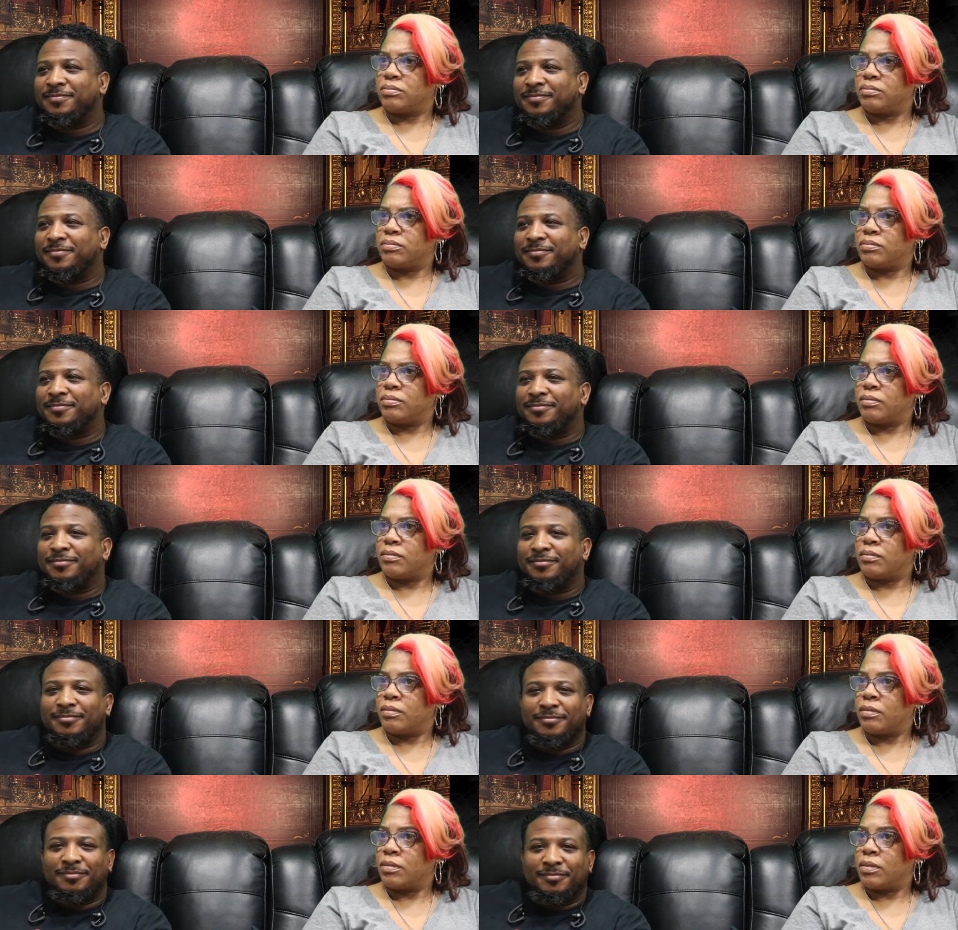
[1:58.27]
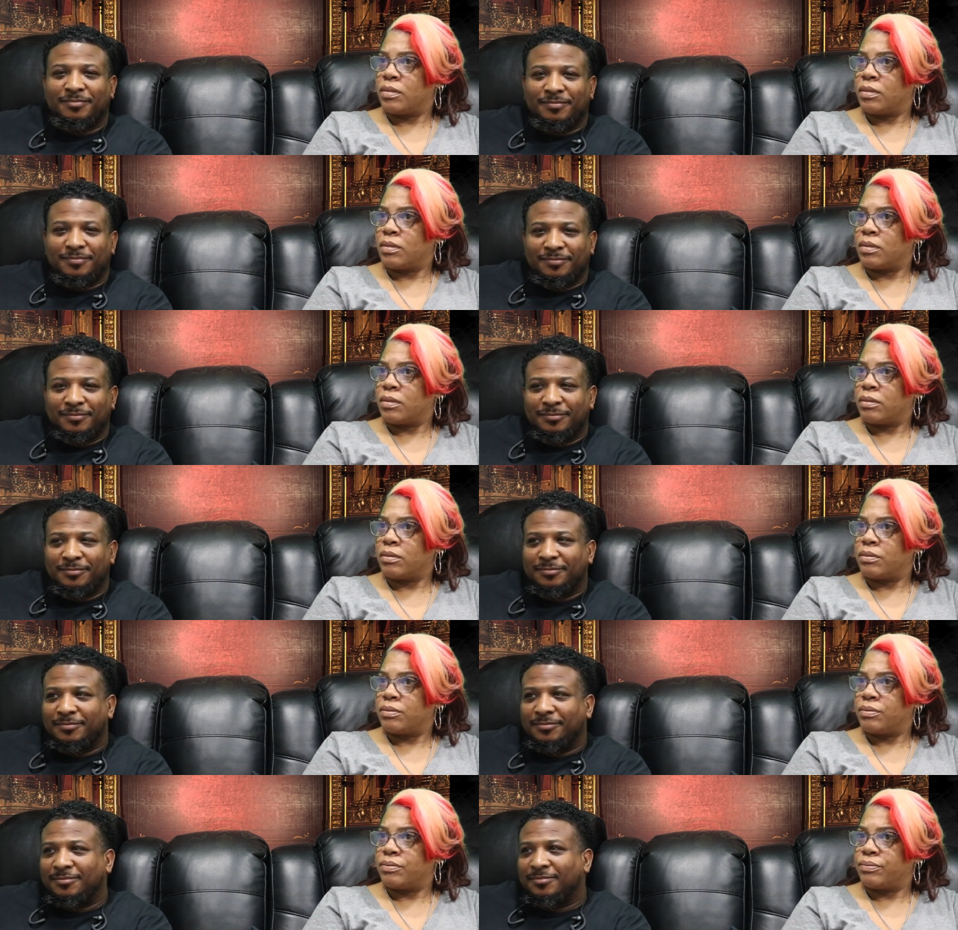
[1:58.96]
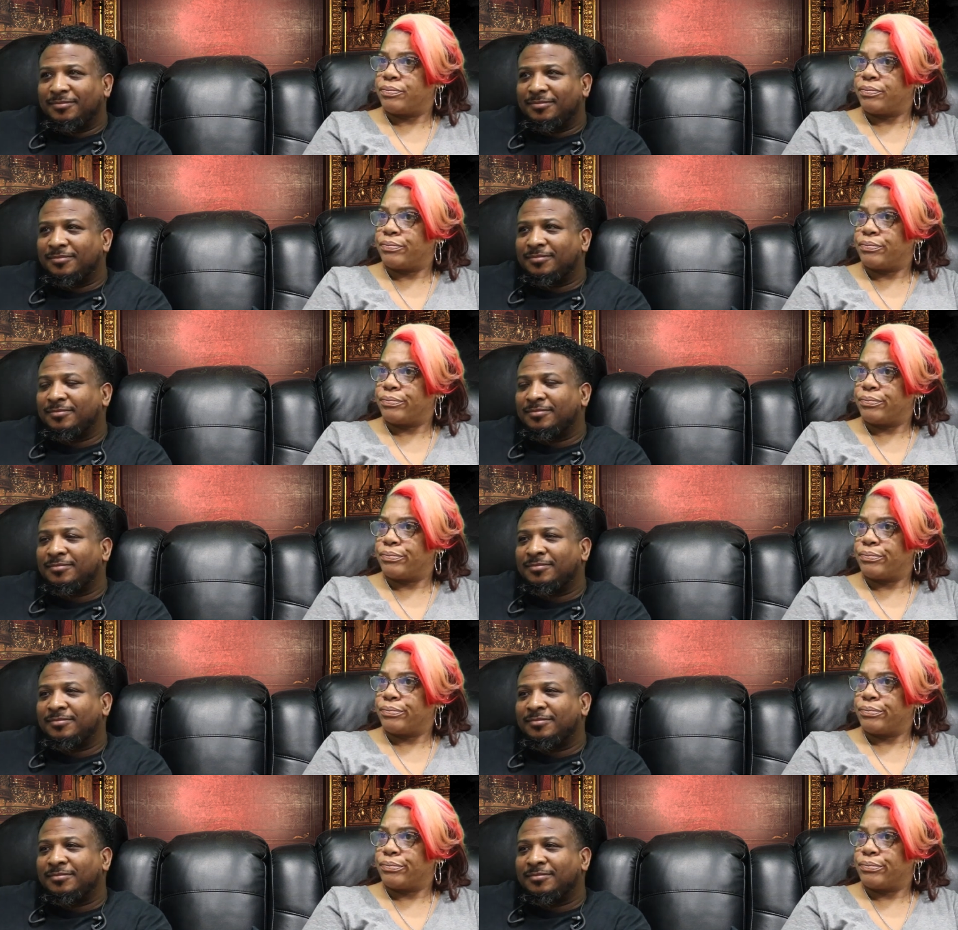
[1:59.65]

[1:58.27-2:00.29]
Nothing is said.